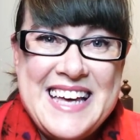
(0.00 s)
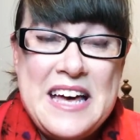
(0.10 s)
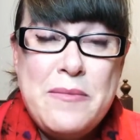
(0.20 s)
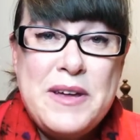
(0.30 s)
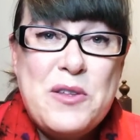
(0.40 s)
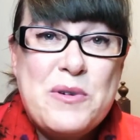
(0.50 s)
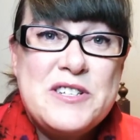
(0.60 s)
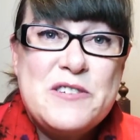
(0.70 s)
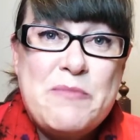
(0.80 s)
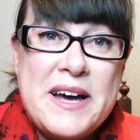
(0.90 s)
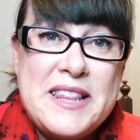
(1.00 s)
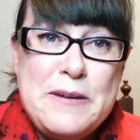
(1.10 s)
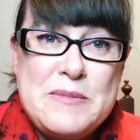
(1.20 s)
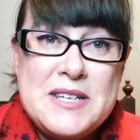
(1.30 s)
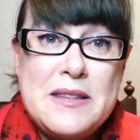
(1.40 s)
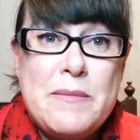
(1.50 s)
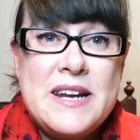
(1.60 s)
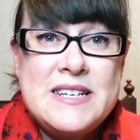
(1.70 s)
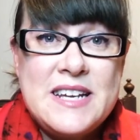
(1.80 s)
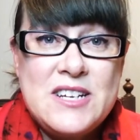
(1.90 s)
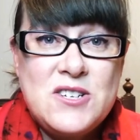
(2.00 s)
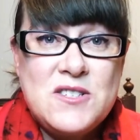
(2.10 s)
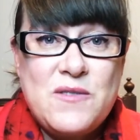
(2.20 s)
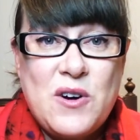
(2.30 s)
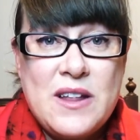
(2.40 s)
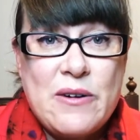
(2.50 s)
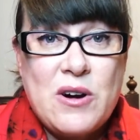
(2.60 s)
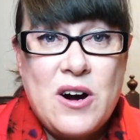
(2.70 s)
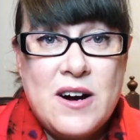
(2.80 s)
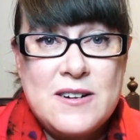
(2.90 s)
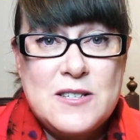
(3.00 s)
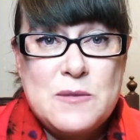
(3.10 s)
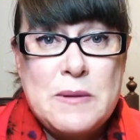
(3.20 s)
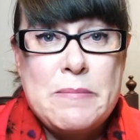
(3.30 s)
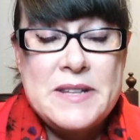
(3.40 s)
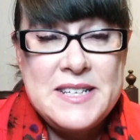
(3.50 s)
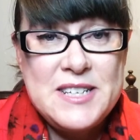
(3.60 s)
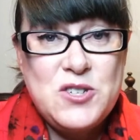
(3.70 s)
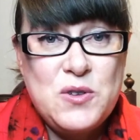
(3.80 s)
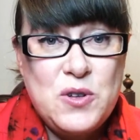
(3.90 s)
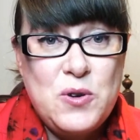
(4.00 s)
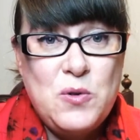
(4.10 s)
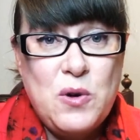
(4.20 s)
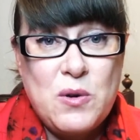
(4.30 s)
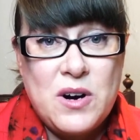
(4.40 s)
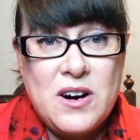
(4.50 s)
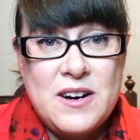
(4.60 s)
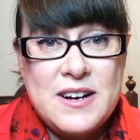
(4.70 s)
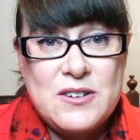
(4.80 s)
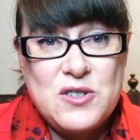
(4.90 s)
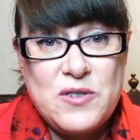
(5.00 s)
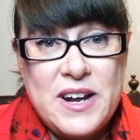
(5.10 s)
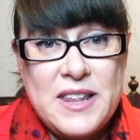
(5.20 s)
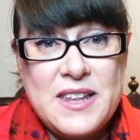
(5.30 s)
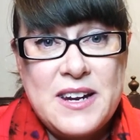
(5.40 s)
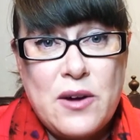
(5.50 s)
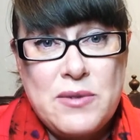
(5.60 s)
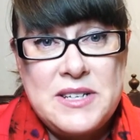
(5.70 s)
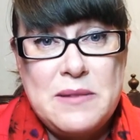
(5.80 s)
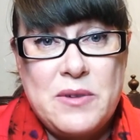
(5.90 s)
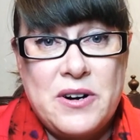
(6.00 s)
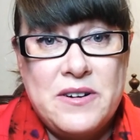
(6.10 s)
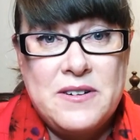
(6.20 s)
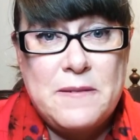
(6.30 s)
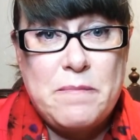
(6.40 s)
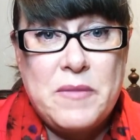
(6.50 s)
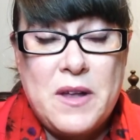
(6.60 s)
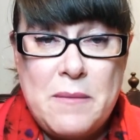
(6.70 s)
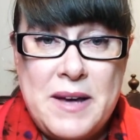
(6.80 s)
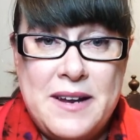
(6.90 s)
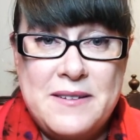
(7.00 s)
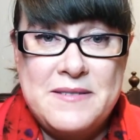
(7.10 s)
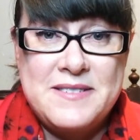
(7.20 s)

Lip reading: May the words of my lips and the meditations of all our hearts be pleasing to you, O God, our strength and our Redeemer. Amen.